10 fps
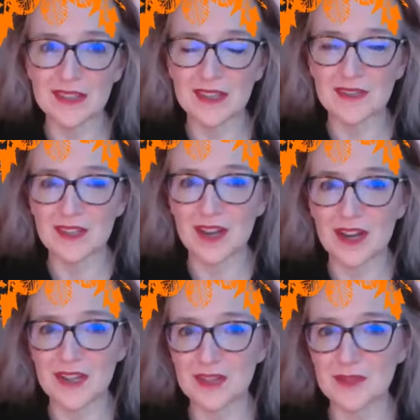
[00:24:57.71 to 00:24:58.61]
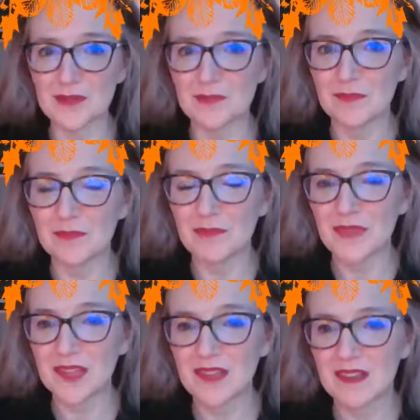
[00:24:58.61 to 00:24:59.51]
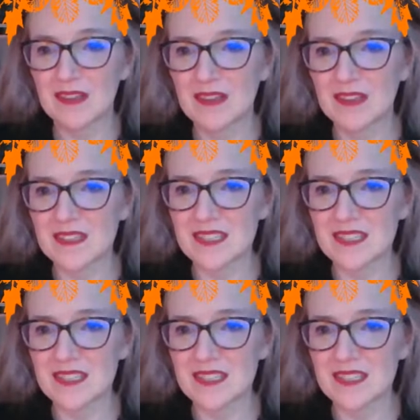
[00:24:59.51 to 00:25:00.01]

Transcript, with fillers: They have an audio uh,